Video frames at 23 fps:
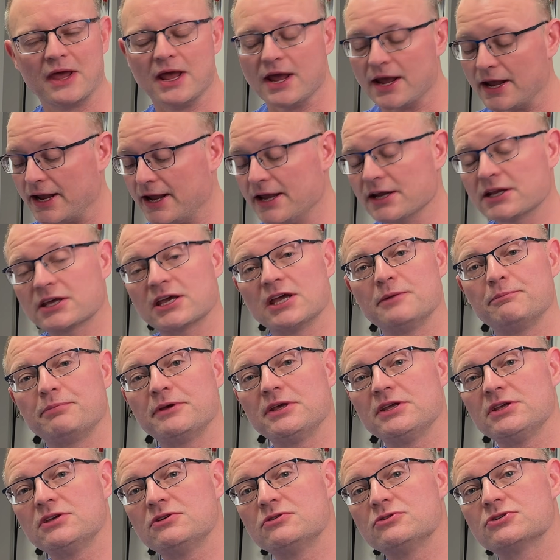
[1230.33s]
It can be
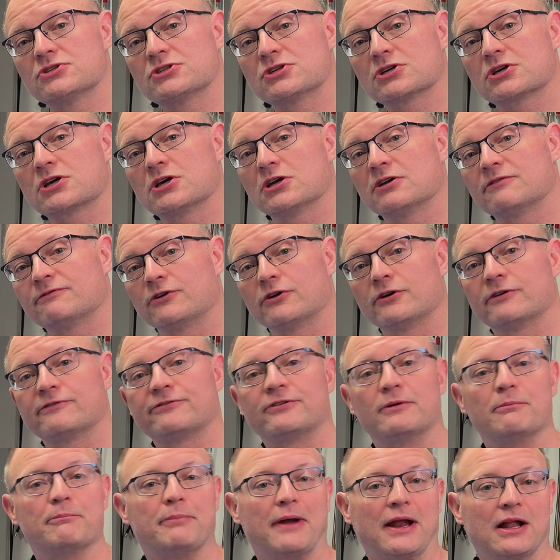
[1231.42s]
used to convert from
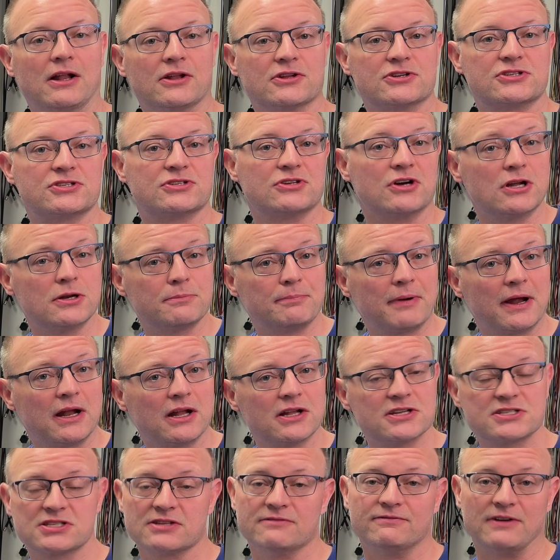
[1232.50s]
balanced to
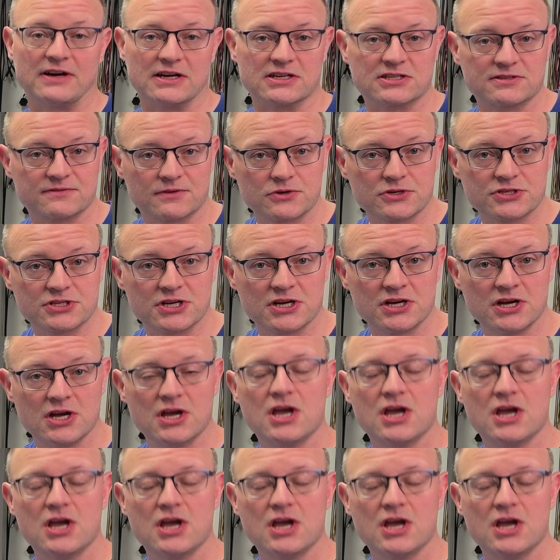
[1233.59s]
unbalanced and vice versa.